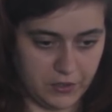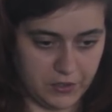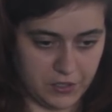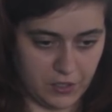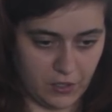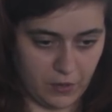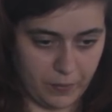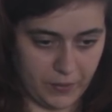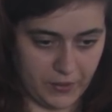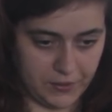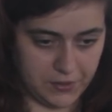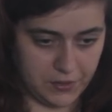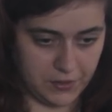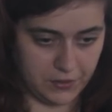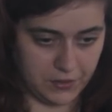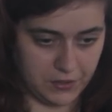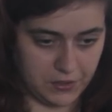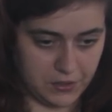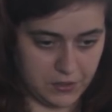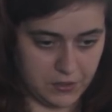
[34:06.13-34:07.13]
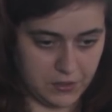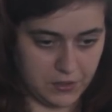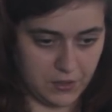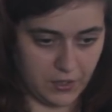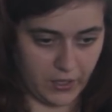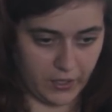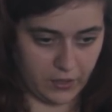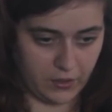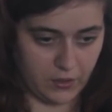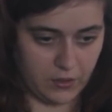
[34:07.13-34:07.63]
instead of passing this,
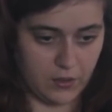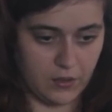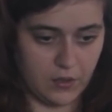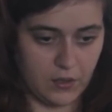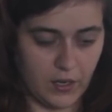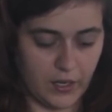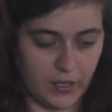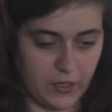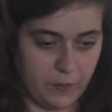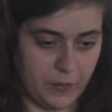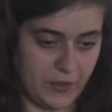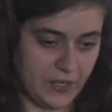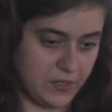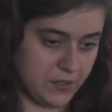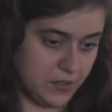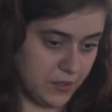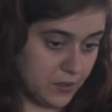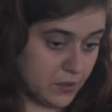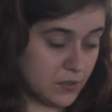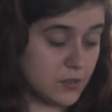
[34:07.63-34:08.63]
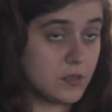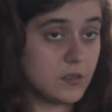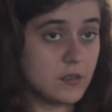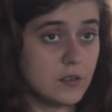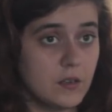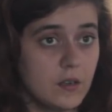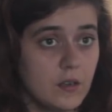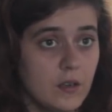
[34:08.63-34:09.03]
I can pass this.